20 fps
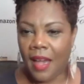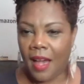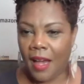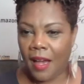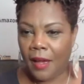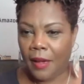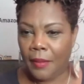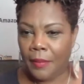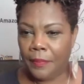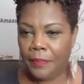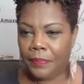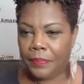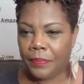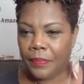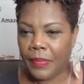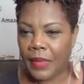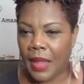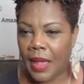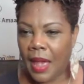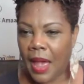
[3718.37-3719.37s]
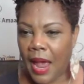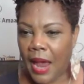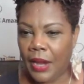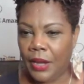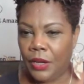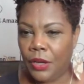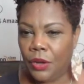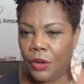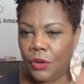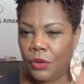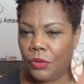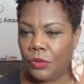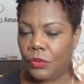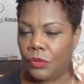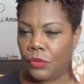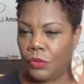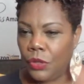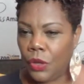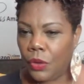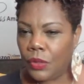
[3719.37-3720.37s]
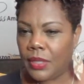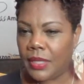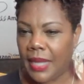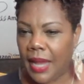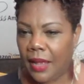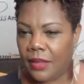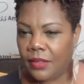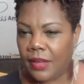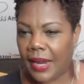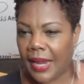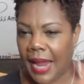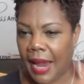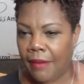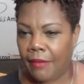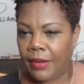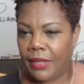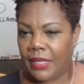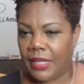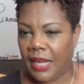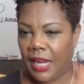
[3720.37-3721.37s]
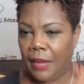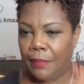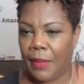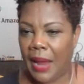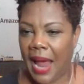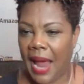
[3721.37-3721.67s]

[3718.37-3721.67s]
Um, I know no sales are guaranteed,